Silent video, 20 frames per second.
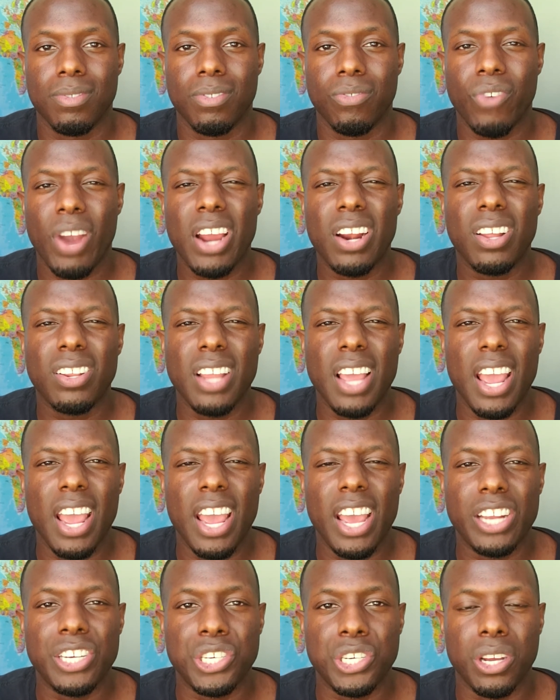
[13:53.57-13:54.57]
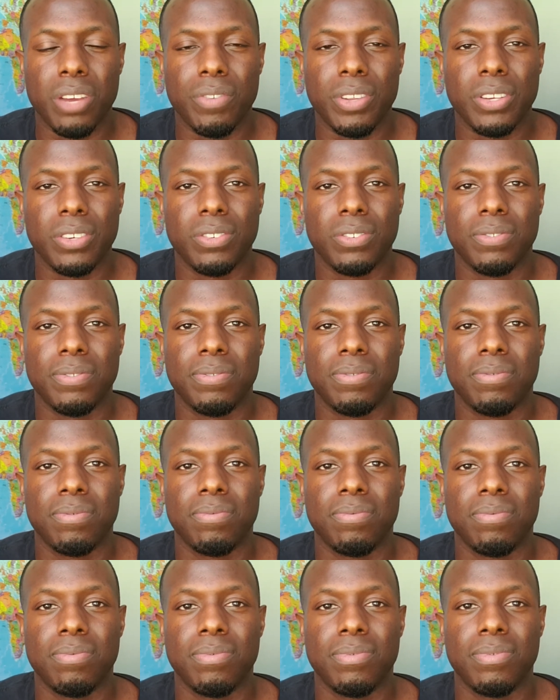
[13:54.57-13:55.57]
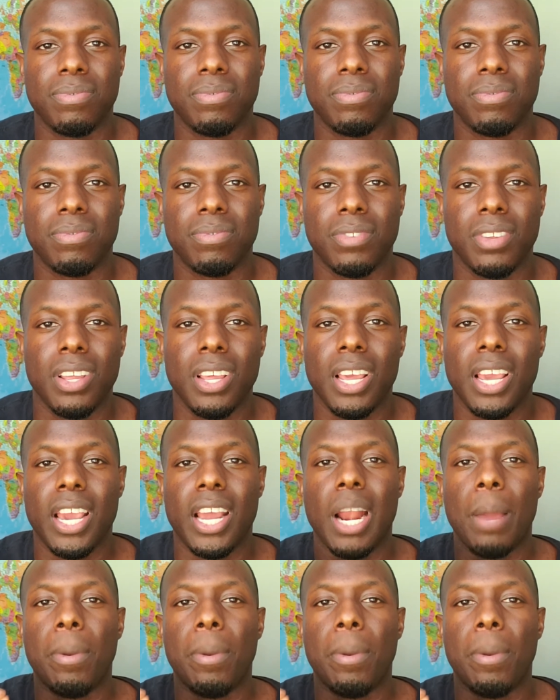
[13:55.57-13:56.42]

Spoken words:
Right on the edge of it. And